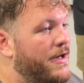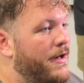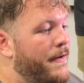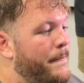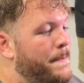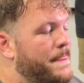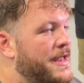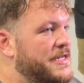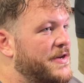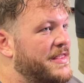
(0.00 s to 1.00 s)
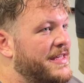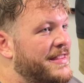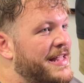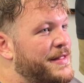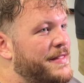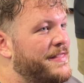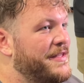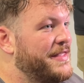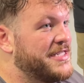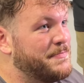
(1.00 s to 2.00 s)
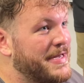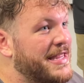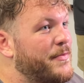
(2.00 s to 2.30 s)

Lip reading: And so I think that's the speed